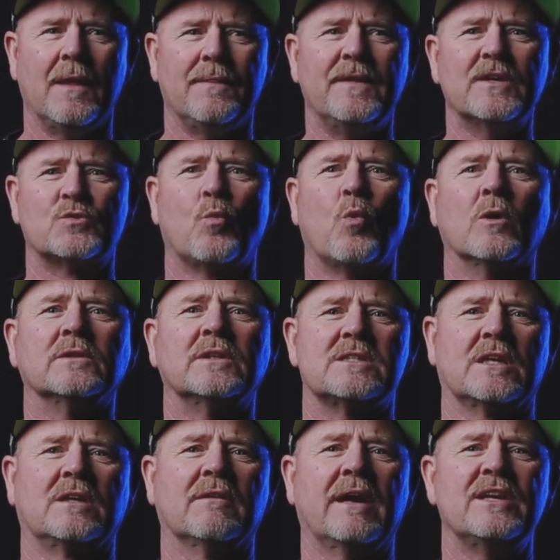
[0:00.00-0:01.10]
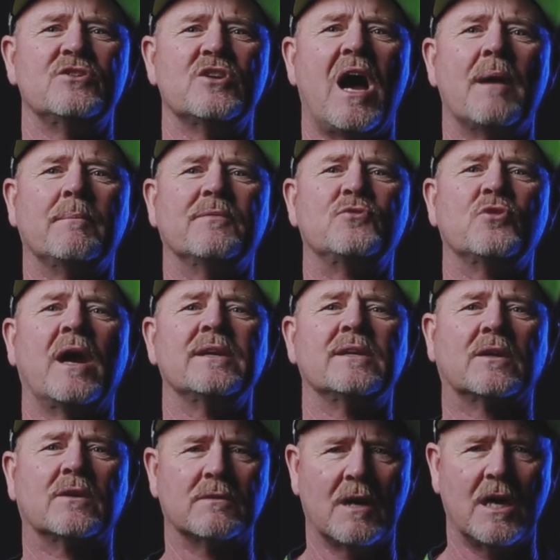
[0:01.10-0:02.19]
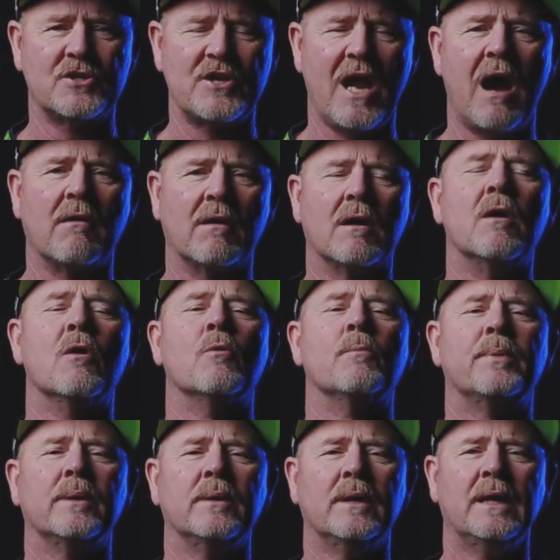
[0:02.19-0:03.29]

this world does a great job of trying to crush our hope.